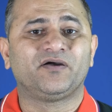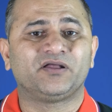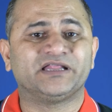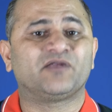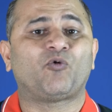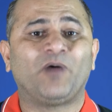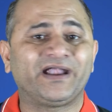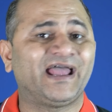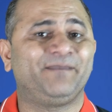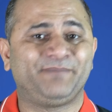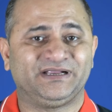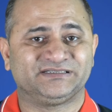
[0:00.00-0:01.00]
then what
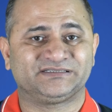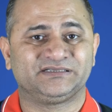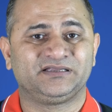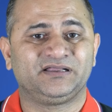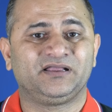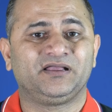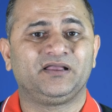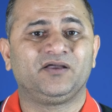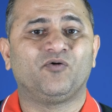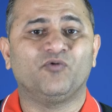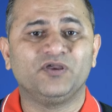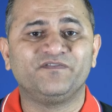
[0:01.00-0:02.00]
happens?
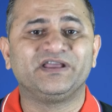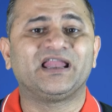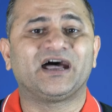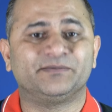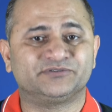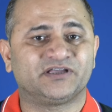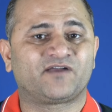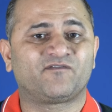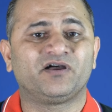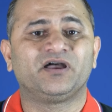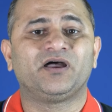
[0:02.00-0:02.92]
We will observe